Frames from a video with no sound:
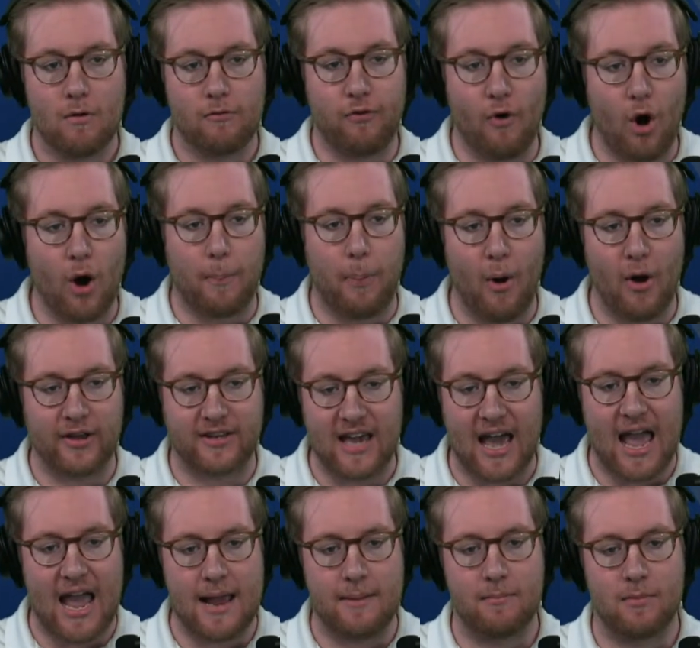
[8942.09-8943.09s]
4-point
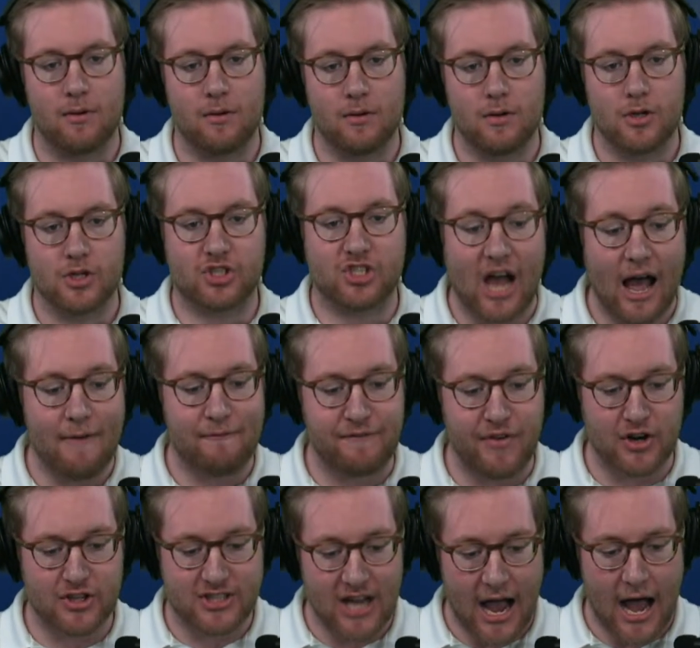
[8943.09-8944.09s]
game. Sub
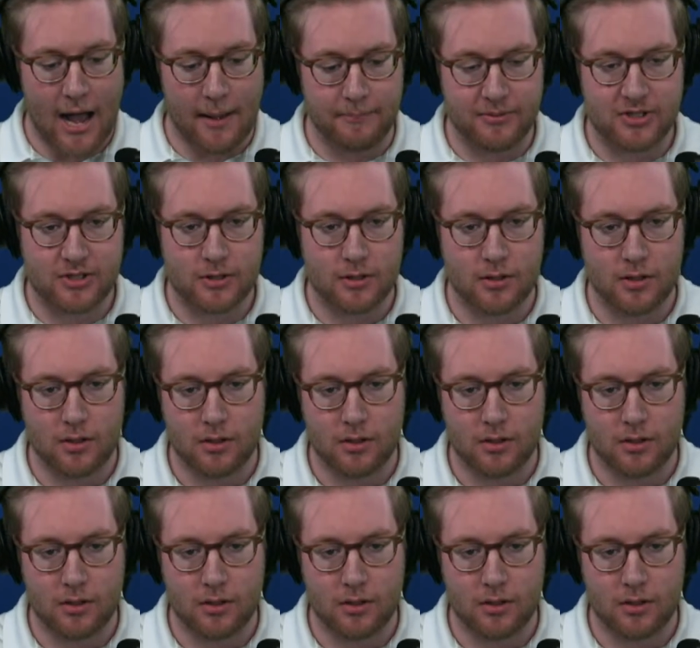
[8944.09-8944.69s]
for Dubs.